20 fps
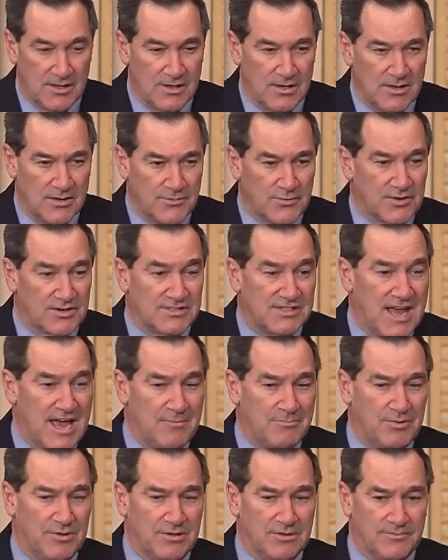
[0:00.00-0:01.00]
For
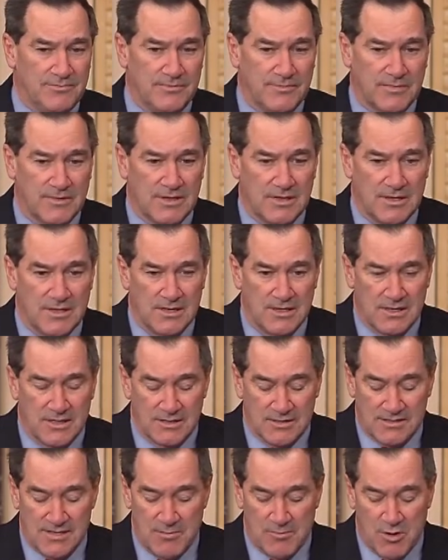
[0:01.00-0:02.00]
example,
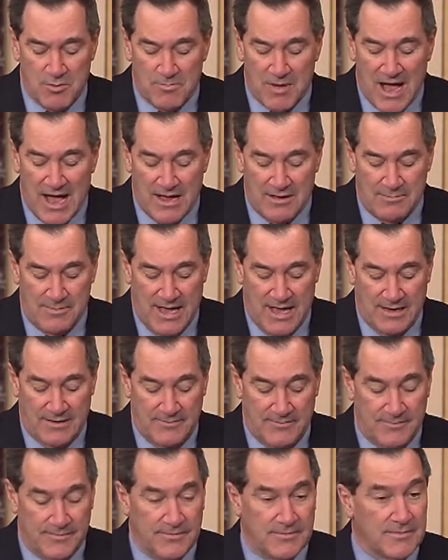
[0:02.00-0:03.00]
Zimmer Biomet,
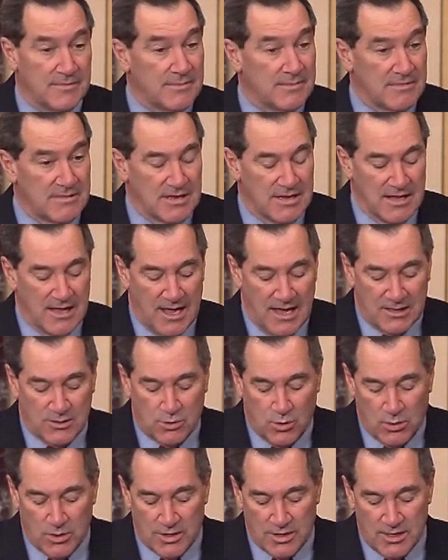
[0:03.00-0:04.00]

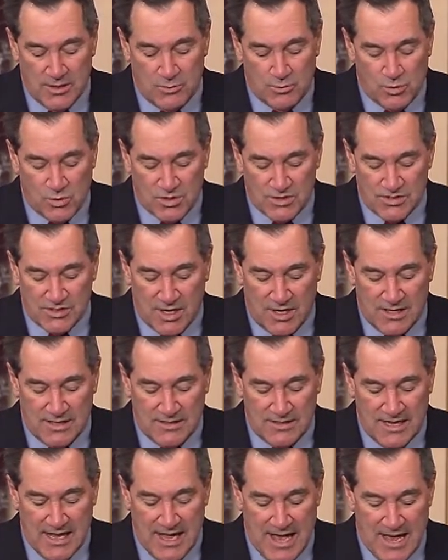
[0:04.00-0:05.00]
headquartered in Warsaw,
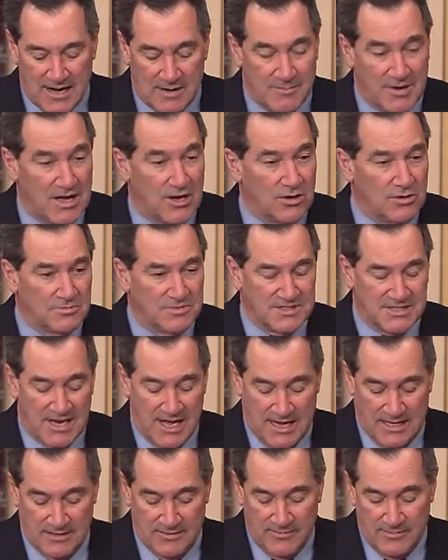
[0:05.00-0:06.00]
Indiana, my home
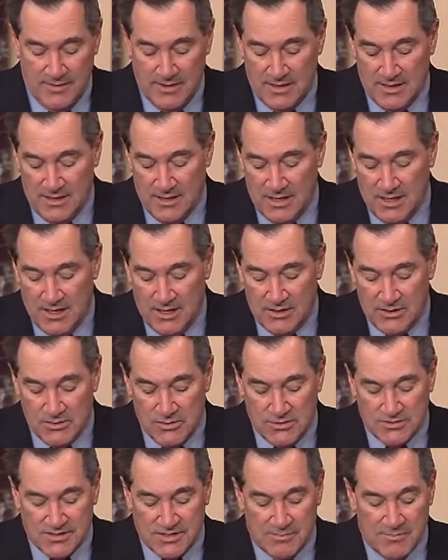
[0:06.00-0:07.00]
state,
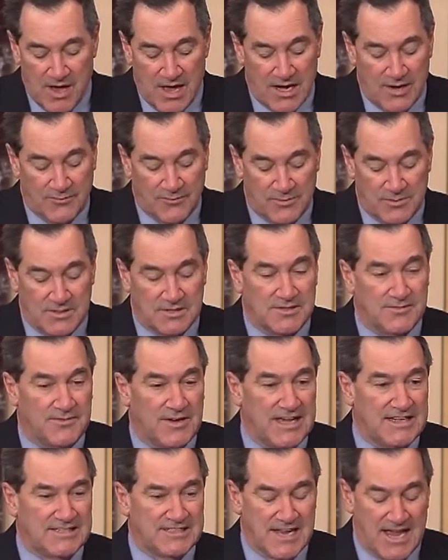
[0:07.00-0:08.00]
used the money from the
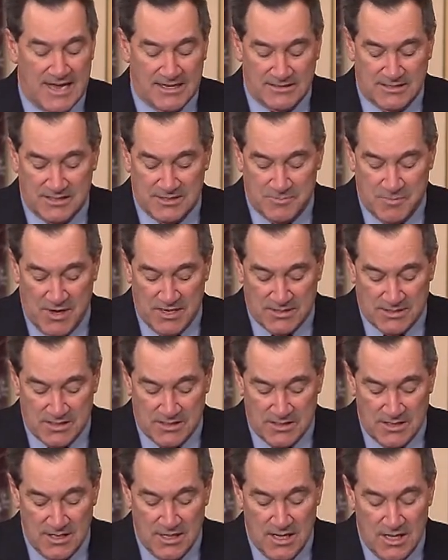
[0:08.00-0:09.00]
device tax suspension
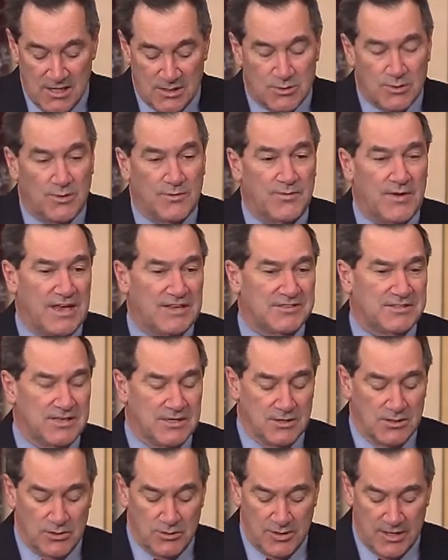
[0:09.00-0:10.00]
to invest in
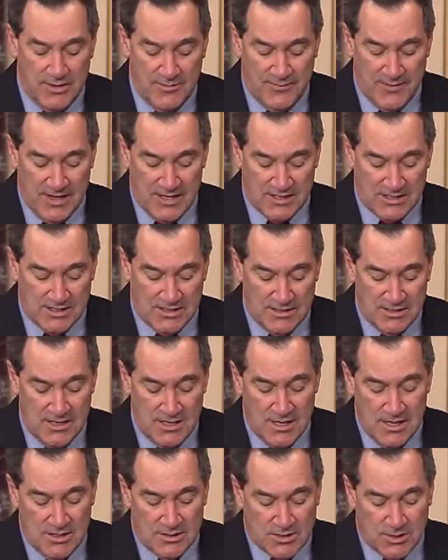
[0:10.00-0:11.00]
new innovation
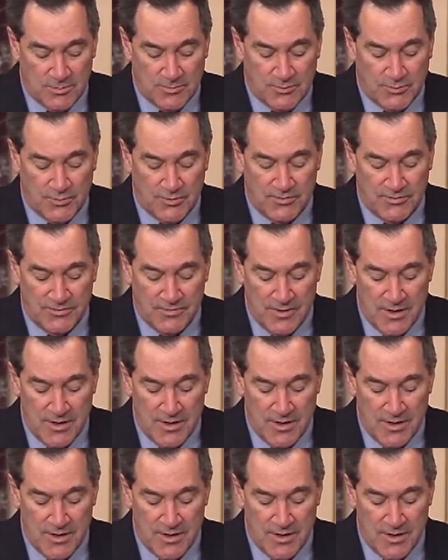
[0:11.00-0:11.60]
to improve